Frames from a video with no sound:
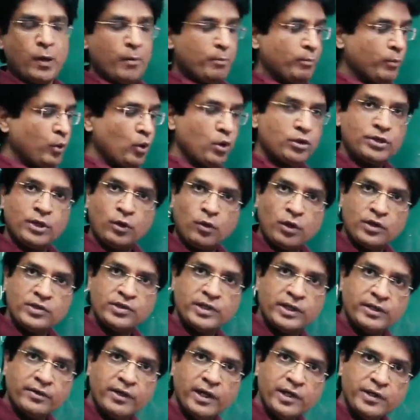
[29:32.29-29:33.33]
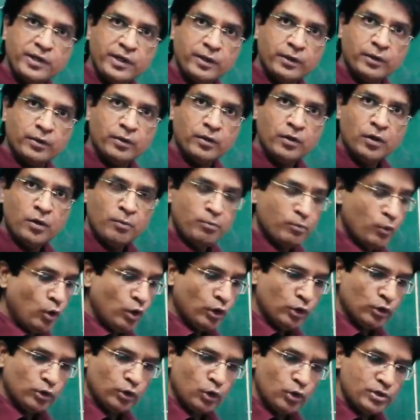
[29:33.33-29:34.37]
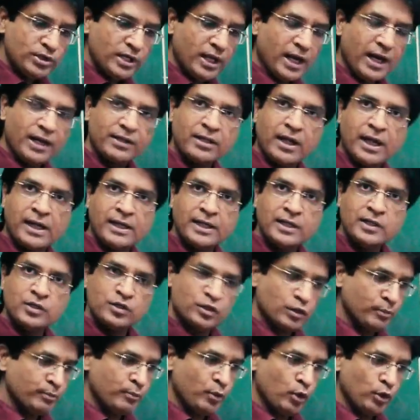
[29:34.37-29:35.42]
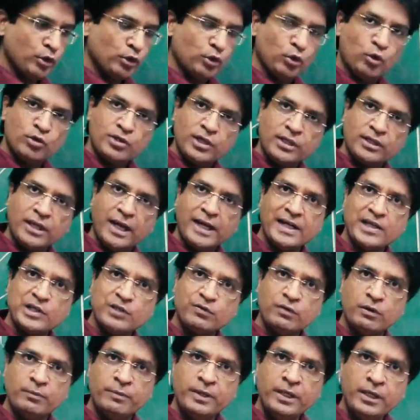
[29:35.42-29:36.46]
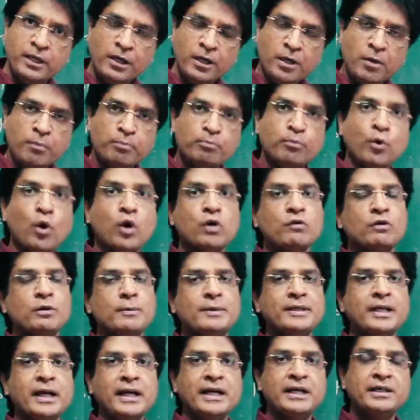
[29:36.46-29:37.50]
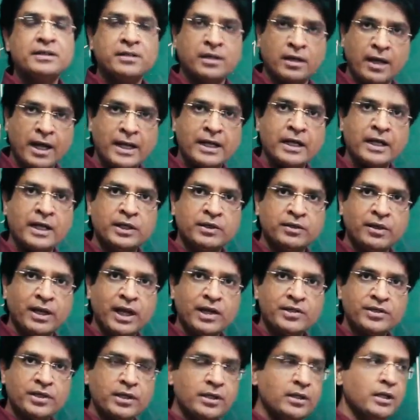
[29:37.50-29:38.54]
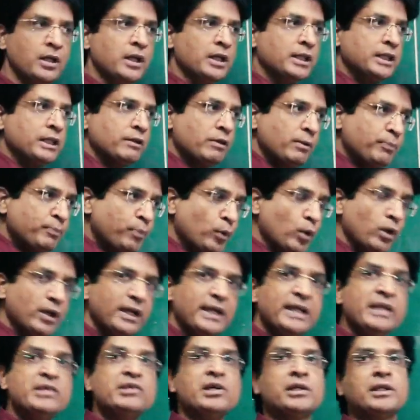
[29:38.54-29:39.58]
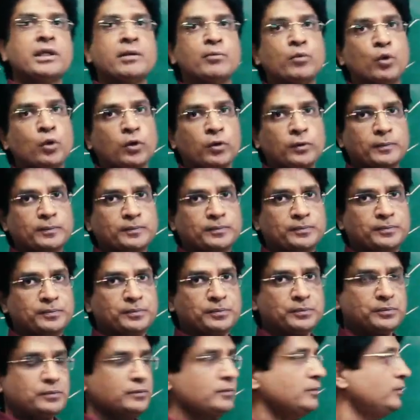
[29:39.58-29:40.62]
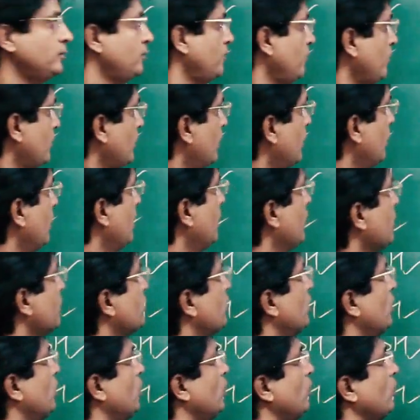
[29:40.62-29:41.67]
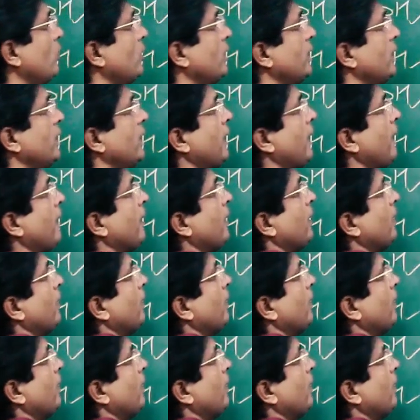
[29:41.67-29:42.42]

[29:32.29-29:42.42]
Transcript: More the concentration, more closer are the ions. More closer the ions will be, more will be the inter-ionic interaction. They will pull each other more. So